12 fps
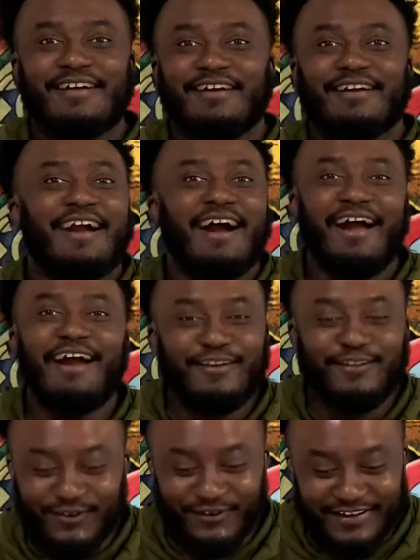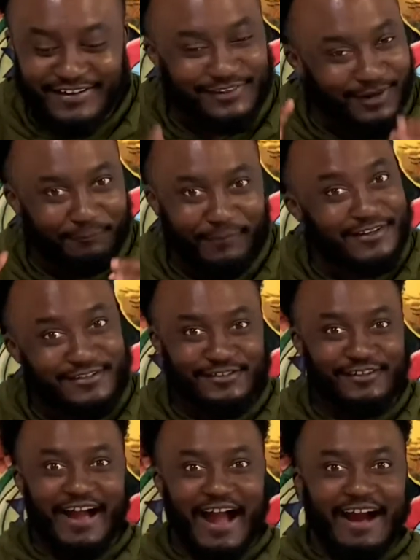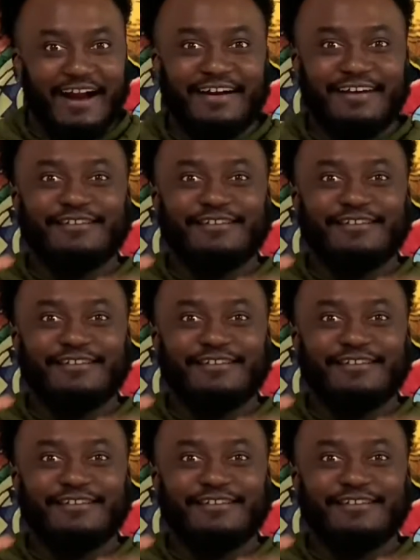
Kaido is a monster. Alright.